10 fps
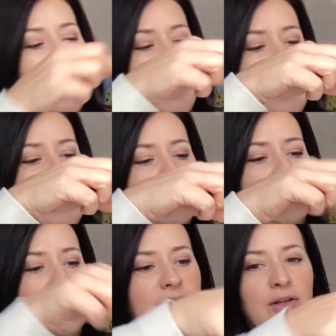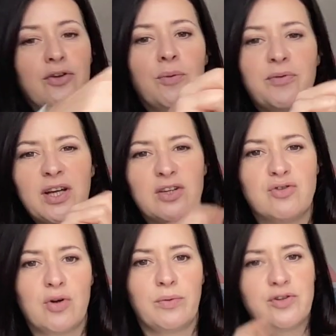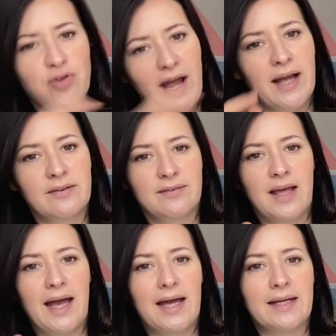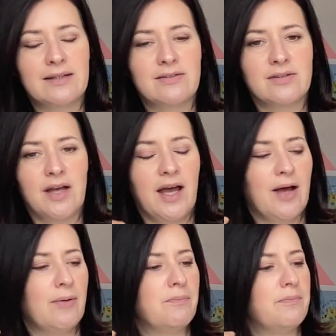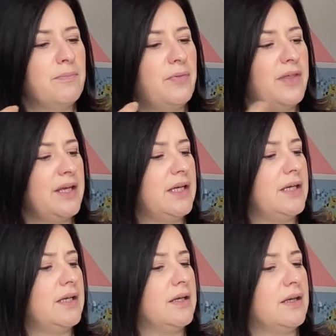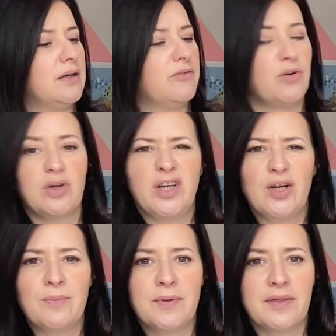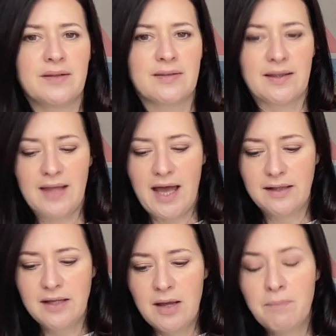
and these little knobs that control the tracks and the volume and things like that.